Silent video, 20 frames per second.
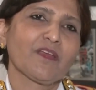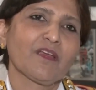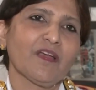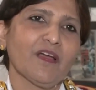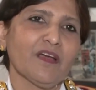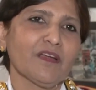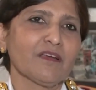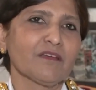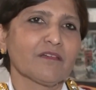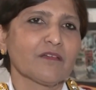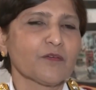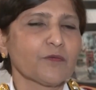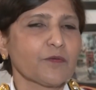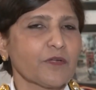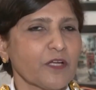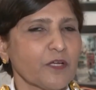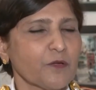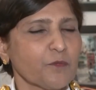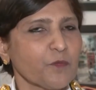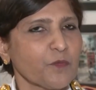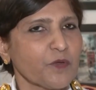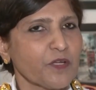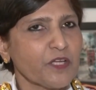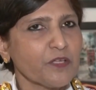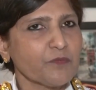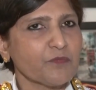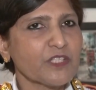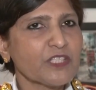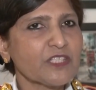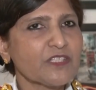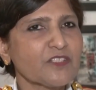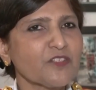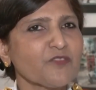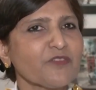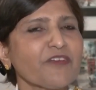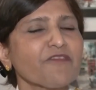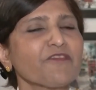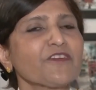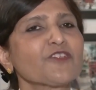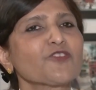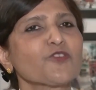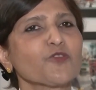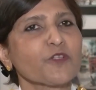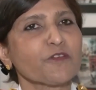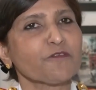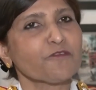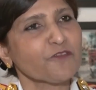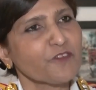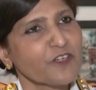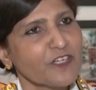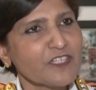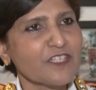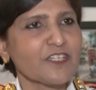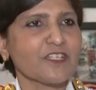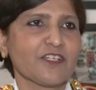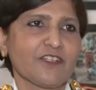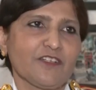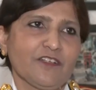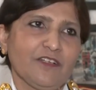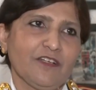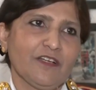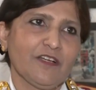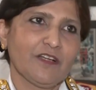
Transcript: and this is in reference to the first